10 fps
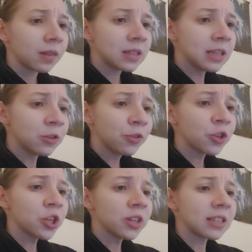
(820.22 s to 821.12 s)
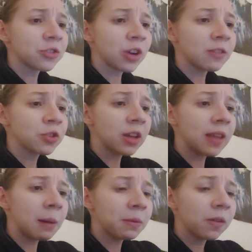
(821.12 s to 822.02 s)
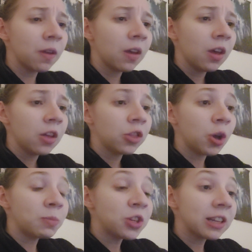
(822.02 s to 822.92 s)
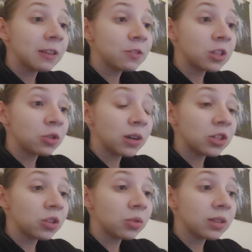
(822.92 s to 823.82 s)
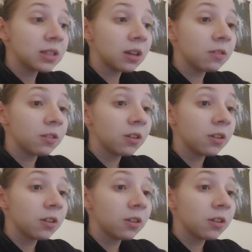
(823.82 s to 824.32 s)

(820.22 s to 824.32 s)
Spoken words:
It's introversion that strives to adapt the objective situation to itself.